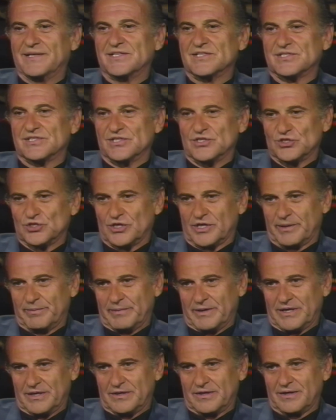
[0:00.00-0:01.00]
decision I
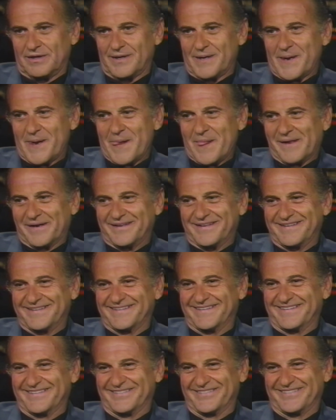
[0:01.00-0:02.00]
made
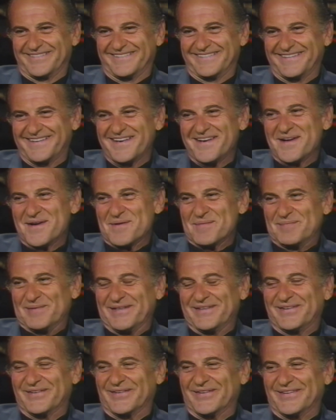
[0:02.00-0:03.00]

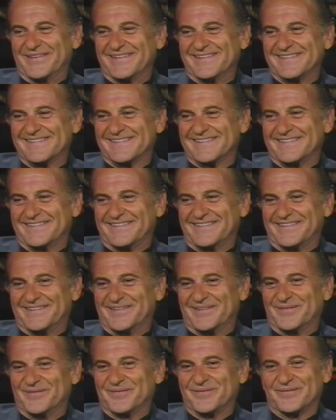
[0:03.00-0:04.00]
because
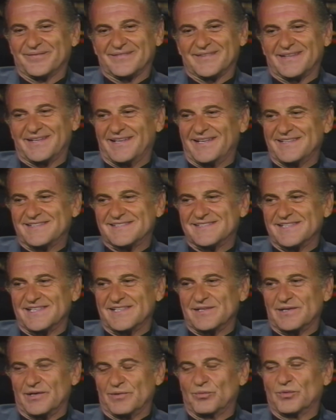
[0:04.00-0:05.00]

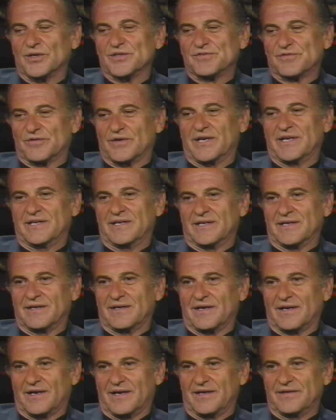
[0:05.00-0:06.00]
it was frightening.
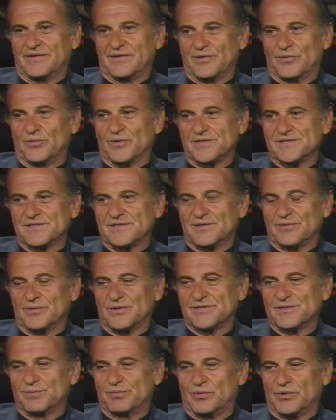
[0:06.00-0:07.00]
There
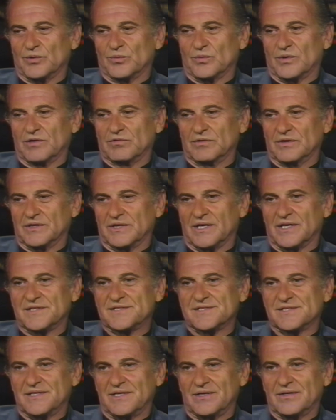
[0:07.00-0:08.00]
was a point where I really got
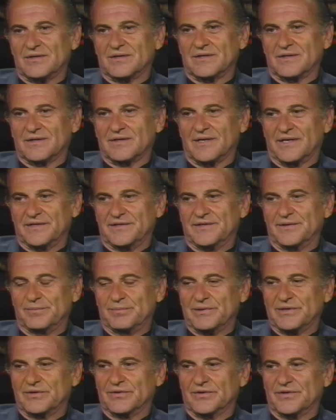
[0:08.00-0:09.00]
scared. I did,
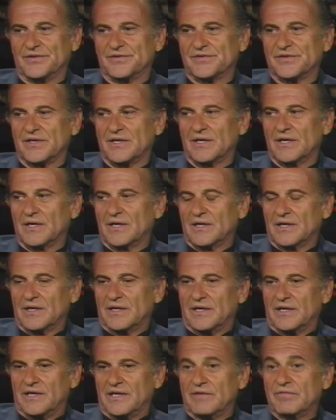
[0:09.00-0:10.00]
because
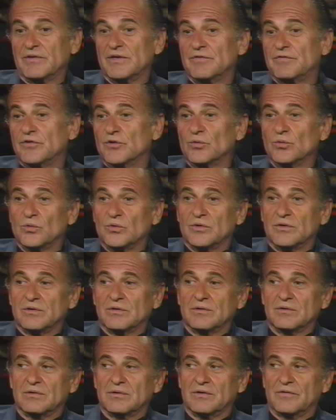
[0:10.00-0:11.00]
even if you
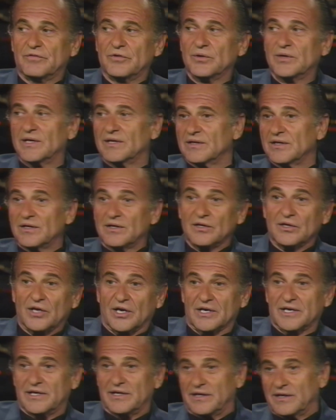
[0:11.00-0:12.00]
get a little
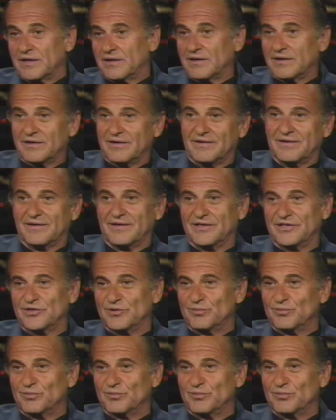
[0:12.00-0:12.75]
lucky and you